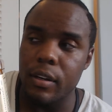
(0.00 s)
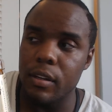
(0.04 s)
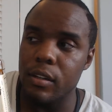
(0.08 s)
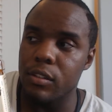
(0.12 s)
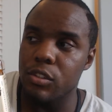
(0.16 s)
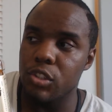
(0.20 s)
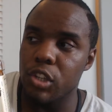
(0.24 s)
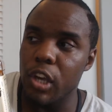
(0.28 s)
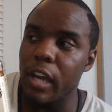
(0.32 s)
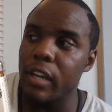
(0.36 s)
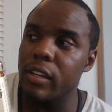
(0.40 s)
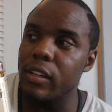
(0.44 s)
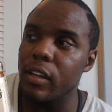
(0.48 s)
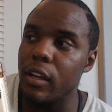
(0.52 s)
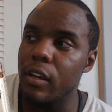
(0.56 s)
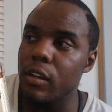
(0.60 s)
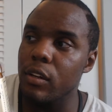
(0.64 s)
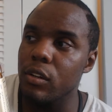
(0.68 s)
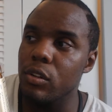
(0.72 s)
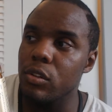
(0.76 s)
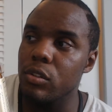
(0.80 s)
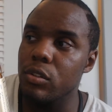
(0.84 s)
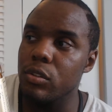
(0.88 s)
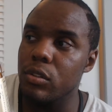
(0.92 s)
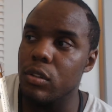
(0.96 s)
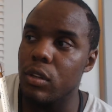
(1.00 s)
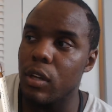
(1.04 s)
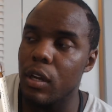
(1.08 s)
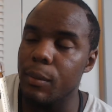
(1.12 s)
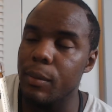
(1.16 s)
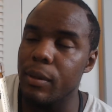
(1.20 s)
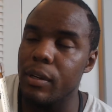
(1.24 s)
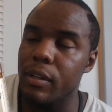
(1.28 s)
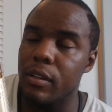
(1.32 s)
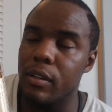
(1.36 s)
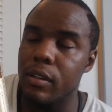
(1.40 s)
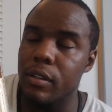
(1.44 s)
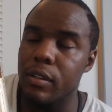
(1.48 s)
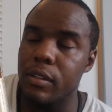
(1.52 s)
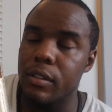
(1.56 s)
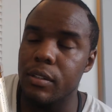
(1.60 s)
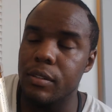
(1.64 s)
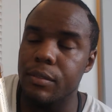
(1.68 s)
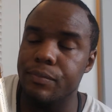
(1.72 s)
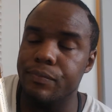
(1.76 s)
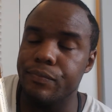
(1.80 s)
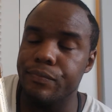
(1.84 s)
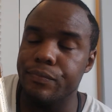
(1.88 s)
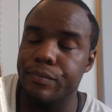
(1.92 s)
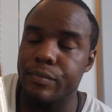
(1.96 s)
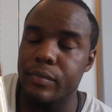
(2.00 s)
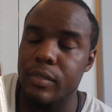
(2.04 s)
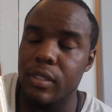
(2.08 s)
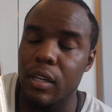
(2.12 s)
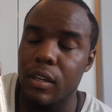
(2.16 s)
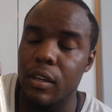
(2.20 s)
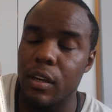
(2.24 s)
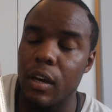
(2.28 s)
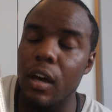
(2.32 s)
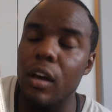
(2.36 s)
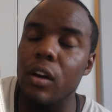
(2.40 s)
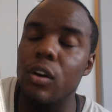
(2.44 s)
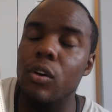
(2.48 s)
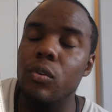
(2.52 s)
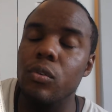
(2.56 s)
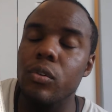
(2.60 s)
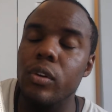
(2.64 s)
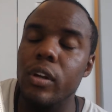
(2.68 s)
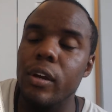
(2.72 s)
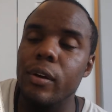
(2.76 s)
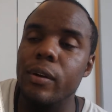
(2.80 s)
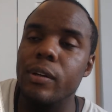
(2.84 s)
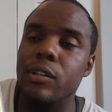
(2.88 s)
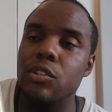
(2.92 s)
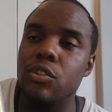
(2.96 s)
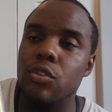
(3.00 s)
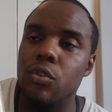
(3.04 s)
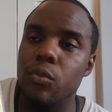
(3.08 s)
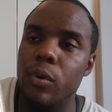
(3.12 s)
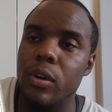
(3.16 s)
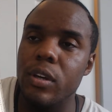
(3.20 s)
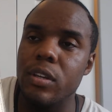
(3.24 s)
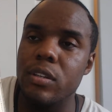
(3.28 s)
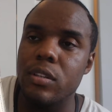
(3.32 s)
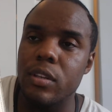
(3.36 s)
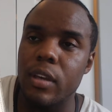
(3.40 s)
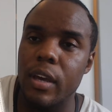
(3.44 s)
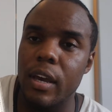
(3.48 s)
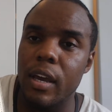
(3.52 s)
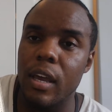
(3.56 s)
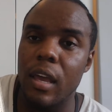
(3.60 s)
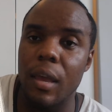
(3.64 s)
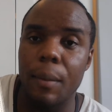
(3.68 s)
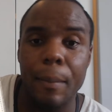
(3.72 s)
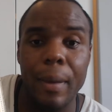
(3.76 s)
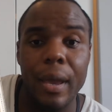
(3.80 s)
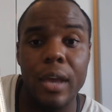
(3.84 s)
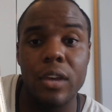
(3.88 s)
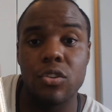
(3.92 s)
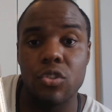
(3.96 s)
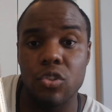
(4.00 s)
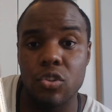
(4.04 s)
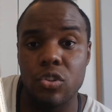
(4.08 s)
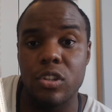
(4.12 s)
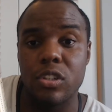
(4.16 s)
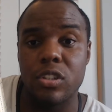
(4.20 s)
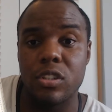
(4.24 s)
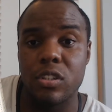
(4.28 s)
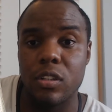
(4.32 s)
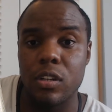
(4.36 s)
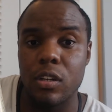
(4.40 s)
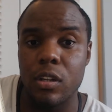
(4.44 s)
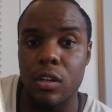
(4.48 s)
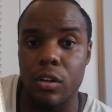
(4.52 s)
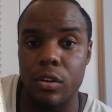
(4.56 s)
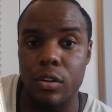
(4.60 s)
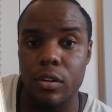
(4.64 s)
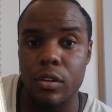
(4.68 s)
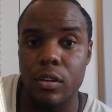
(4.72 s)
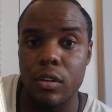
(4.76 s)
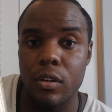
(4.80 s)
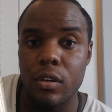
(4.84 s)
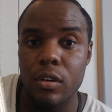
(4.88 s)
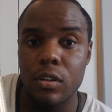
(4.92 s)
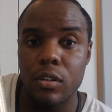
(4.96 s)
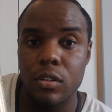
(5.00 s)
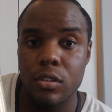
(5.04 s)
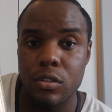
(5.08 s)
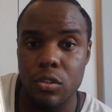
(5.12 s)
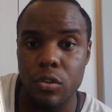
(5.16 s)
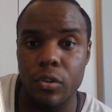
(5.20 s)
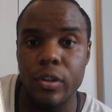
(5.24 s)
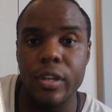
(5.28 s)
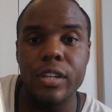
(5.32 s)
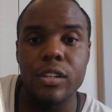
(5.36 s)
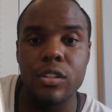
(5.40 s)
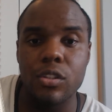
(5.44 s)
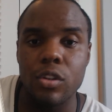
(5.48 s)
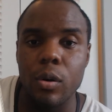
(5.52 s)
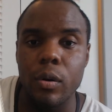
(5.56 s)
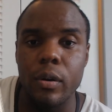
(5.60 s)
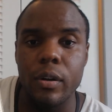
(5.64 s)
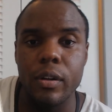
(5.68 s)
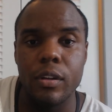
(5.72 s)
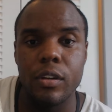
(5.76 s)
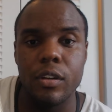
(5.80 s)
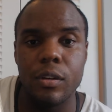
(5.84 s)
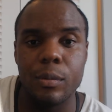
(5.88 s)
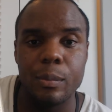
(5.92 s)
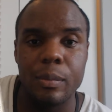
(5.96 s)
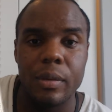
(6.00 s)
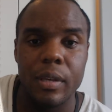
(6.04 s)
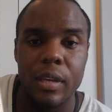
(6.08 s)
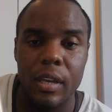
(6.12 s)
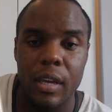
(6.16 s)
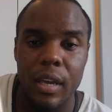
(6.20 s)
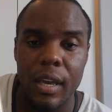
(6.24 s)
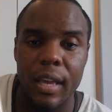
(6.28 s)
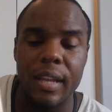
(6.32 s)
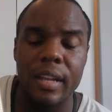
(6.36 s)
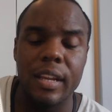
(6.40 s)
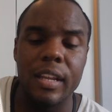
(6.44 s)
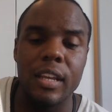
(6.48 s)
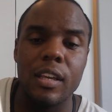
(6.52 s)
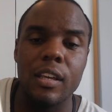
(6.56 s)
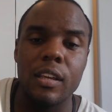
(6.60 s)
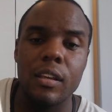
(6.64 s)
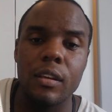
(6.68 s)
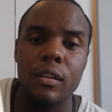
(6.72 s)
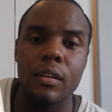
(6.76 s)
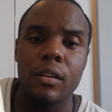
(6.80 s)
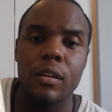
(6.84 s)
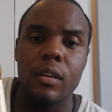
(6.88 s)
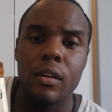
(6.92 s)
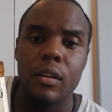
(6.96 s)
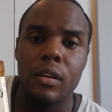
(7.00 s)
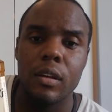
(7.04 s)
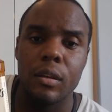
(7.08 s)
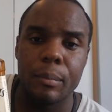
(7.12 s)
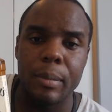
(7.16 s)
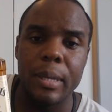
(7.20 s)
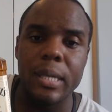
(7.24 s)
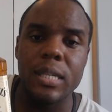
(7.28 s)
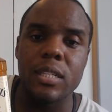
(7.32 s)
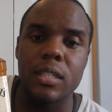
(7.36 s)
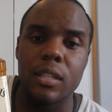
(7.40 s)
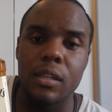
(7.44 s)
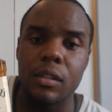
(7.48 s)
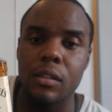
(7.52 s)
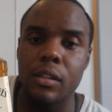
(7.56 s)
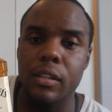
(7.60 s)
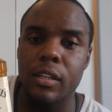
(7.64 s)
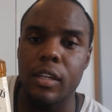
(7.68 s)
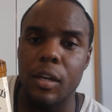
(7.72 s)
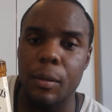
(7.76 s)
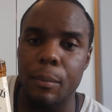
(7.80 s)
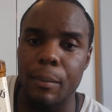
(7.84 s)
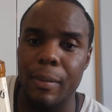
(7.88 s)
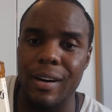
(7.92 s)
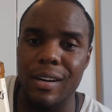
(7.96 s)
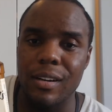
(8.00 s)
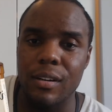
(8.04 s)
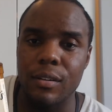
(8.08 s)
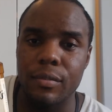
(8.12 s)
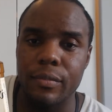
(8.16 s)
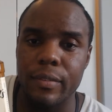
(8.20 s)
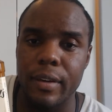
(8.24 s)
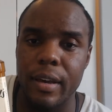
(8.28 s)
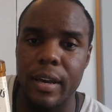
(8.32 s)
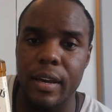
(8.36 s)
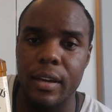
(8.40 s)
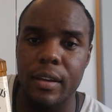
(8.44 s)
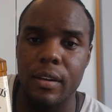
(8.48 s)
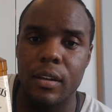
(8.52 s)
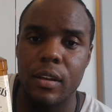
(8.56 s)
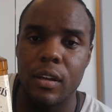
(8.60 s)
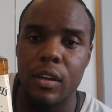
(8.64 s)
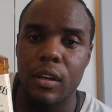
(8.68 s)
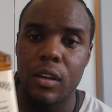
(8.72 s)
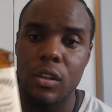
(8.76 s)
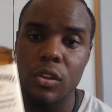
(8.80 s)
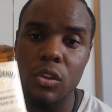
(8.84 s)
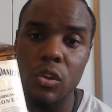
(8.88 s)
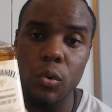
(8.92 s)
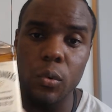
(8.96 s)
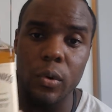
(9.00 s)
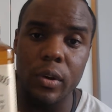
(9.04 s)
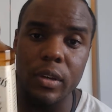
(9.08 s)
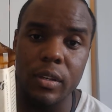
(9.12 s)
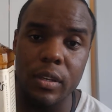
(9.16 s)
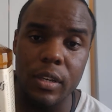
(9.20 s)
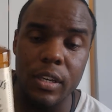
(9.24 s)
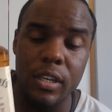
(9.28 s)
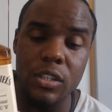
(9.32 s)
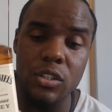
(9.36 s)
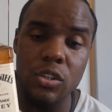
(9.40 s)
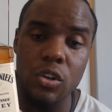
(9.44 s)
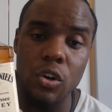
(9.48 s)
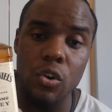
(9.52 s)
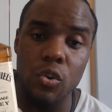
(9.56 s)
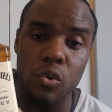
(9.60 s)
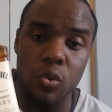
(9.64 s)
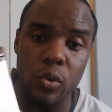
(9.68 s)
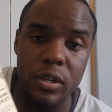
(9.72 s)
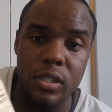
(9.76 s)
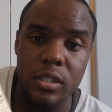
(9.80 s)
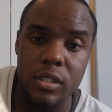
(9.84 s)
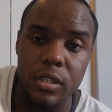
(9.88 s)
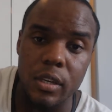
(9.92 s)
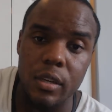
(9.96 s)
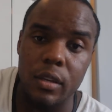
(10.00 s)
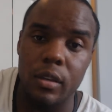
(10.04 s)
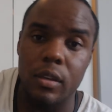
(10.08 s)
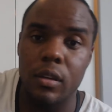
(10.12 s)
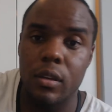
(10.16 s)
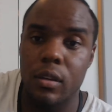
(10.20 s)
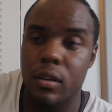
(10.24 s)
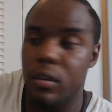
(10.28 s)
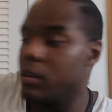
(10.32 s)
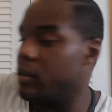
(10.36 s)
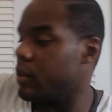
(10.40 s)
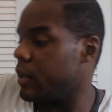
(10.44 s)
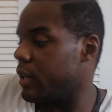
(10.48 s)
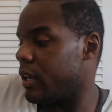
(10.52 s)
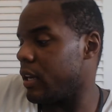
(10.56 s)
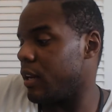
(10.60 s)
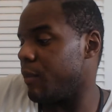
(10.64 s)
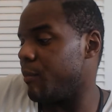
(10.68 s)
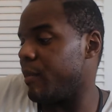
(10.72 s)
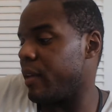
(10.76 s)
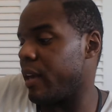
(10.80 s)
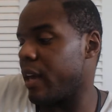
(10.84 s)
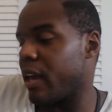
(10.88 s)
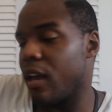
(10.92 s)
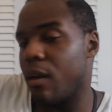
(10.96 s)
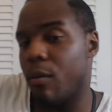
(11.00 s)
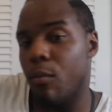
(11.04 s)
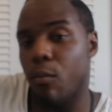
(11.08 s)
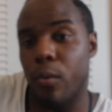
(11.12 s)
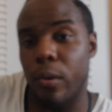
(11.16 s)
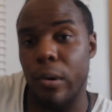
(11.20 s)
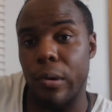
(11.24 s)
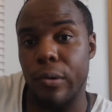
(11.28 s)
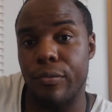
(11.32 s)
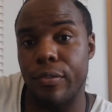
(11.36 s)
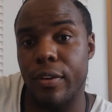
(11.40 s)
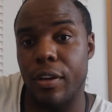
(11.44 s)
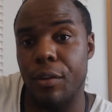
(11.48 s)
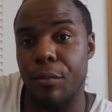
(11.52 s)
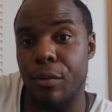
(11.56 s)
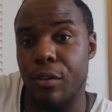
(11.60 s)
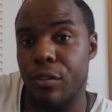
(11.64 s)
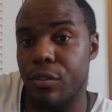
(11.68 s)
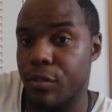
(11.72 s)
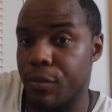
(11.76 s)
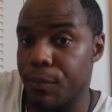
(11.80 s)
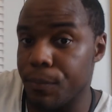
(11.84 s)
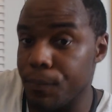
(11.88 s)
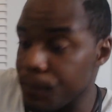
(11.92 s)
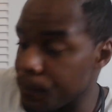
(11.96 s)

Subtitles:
Jack Daniels, Uncle Nearest was a master distiller, so he taught him, and he basically commodified his own whiskey, and it became world famous.